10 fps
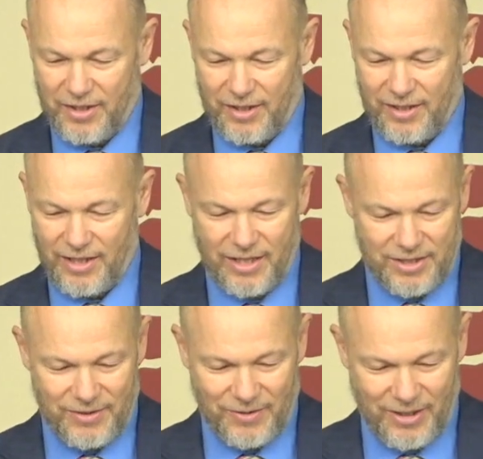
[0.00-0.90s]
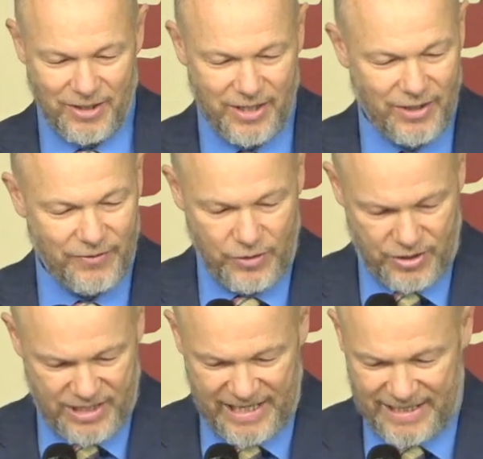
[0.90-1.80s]
glad you are here. 1
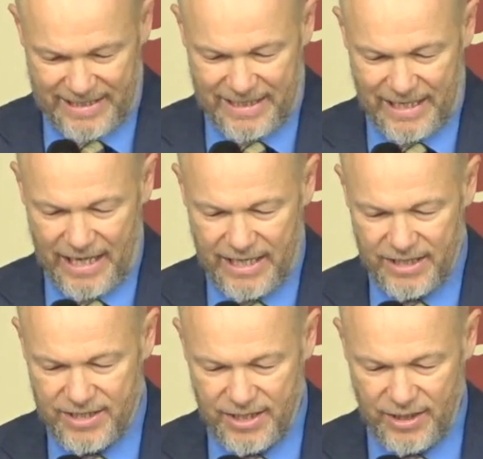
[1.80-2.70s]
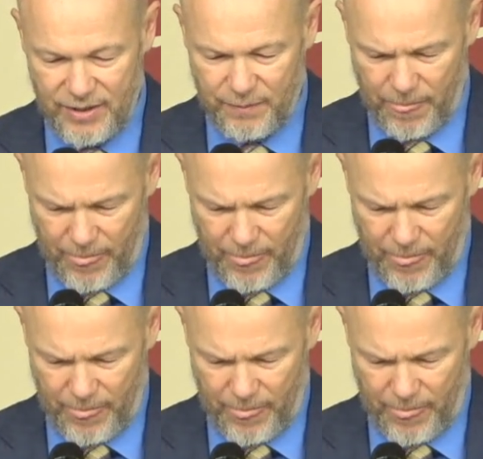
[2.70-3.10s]
Kings 19.